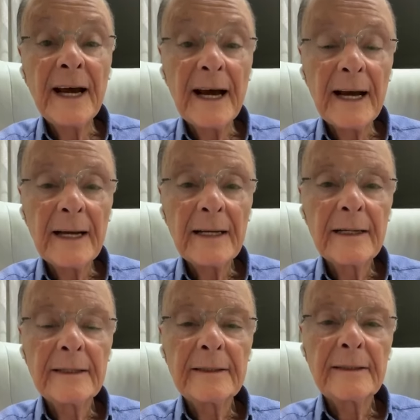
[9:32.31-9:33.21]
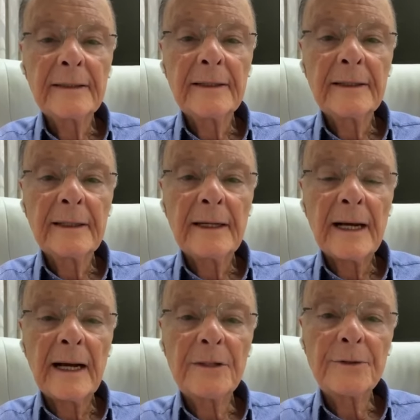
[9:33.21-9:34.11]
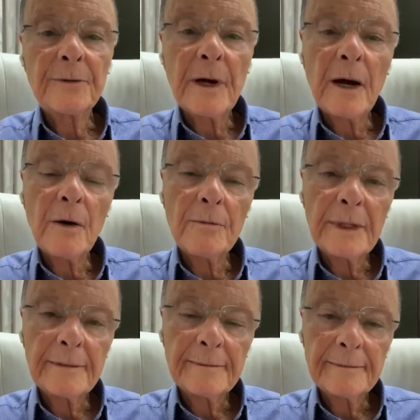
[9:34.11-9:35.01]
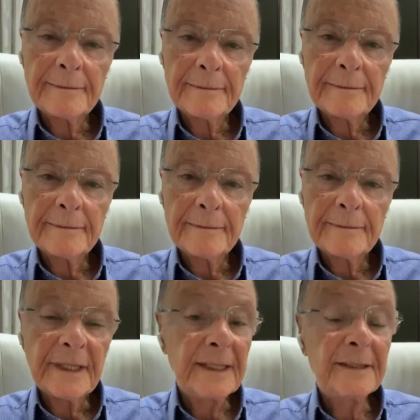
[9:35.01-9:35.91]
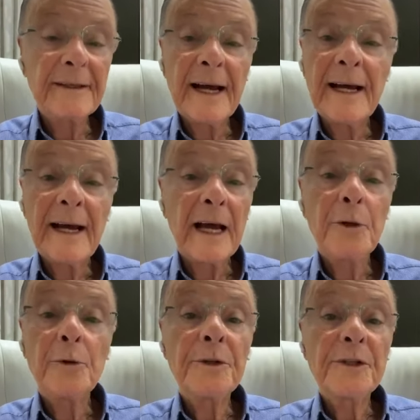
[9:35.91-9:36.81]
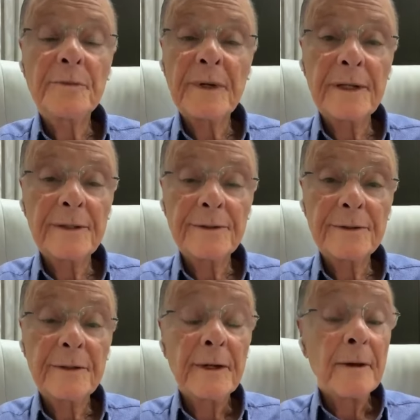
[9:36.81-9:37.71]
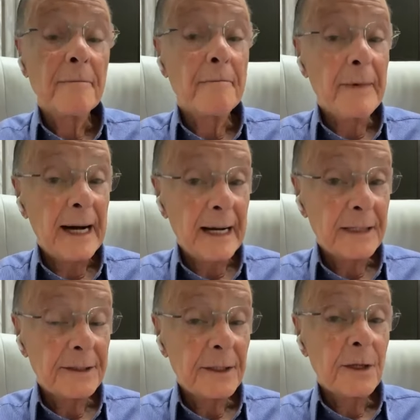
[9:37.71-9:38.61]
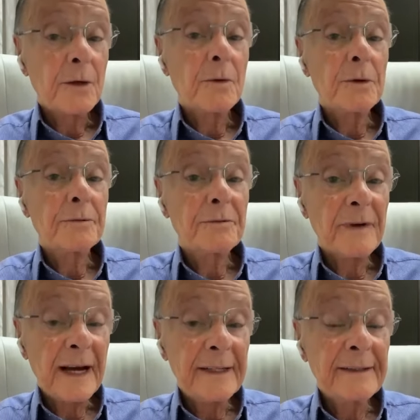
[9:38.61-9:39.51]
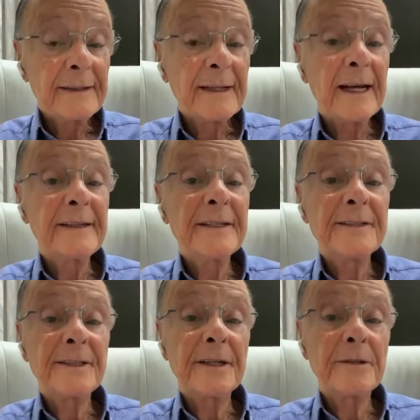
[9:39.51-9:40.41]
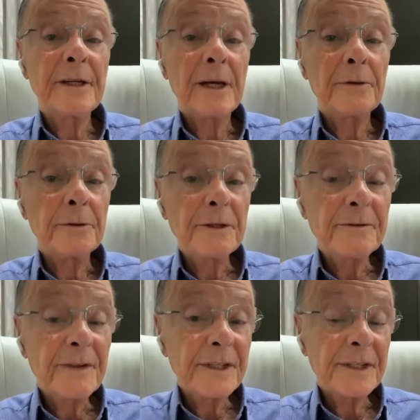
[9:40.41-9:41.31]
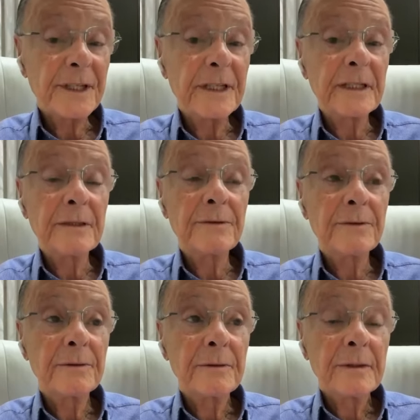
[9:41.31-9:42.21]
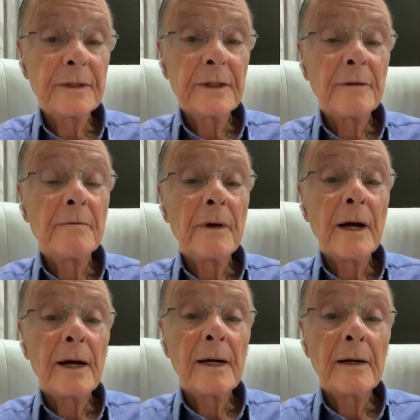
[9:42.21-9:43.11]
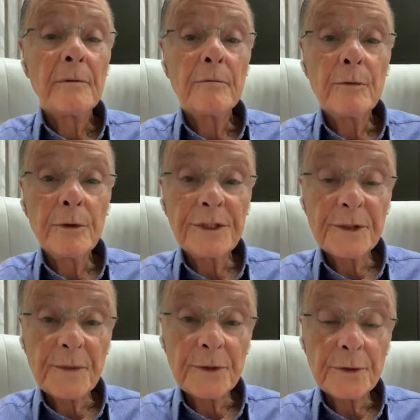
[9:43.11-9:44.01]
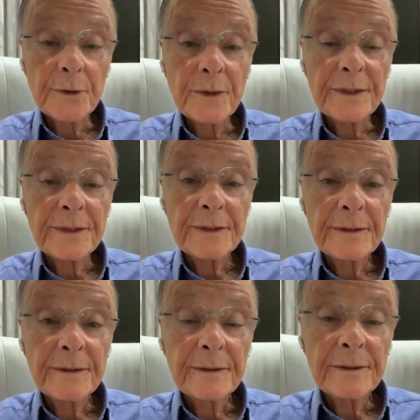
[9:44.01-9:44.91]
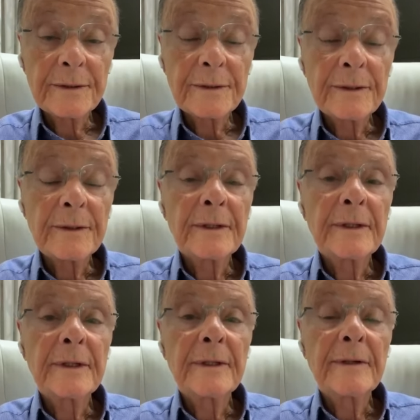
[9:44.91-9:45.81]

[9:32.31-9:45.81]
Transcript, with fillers: to alleviate their soul. He gives the night for this reason. But when evening comes, the night approaches, many people